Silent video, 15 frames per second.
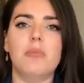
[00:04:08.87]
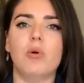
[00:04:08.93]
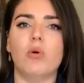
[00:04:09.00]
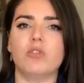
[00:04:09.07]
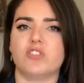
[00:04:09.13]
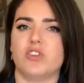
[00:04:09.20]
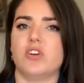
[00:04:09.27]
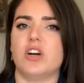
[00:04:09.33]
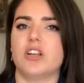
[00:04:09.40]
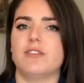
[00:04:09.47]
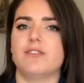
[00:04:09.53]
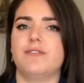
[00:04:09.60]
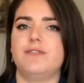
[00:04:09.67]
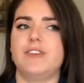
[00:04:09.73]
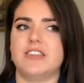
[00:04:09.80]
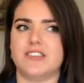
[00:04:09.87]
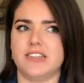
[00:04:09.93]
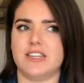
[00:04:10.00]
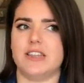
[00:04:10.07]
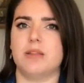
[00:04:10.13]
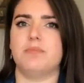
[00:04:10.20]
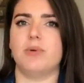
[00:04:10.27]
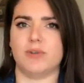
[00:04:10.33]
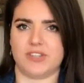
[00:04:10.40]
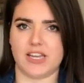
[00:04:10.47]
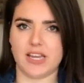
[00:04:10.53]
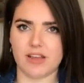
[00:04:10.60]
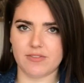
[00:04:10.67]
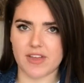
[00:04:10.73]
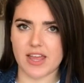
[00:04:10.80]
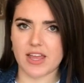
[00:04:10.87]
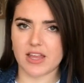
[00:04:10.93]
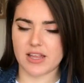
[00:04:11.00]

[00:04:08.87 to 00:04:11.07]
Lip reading: also kind of fitted in the body of it.